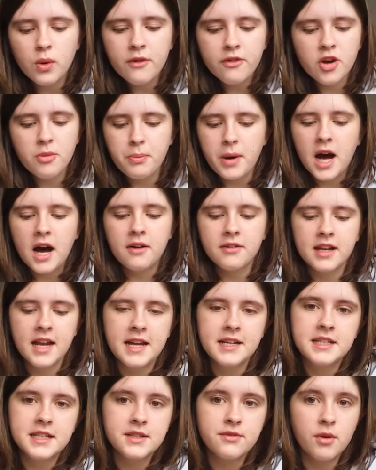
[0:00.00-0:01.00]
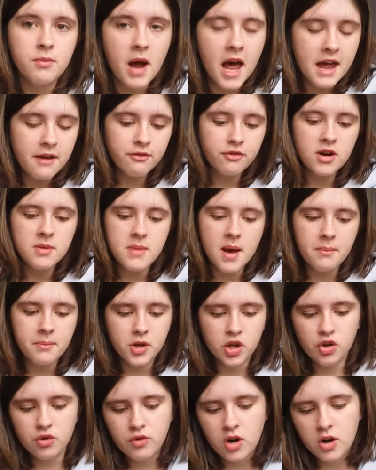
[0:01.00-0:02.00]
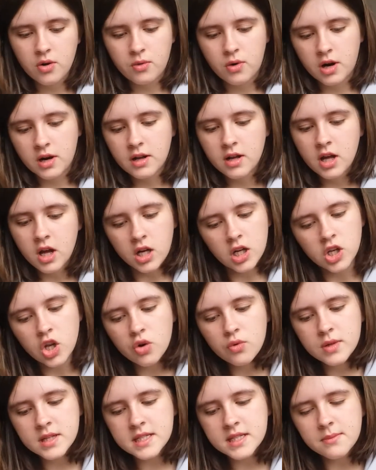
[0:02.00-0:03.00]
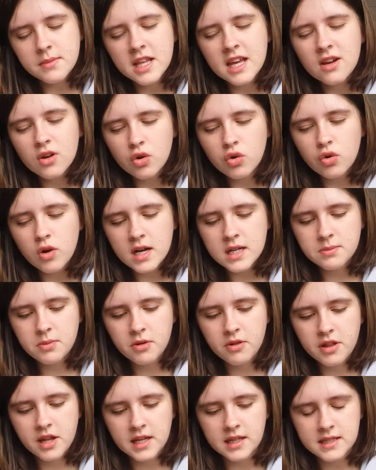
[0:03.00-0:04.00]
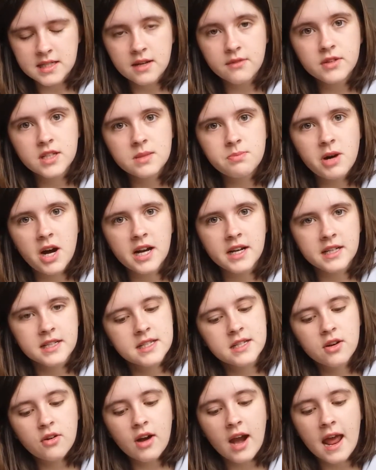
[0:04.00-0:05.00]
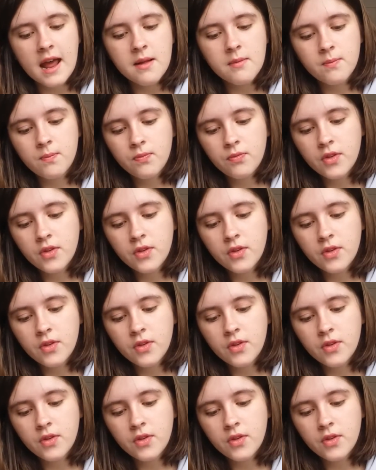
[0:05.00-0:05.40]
we've compiled letters from every member who wrote one, along with some of the incredible things you've inspired us to create.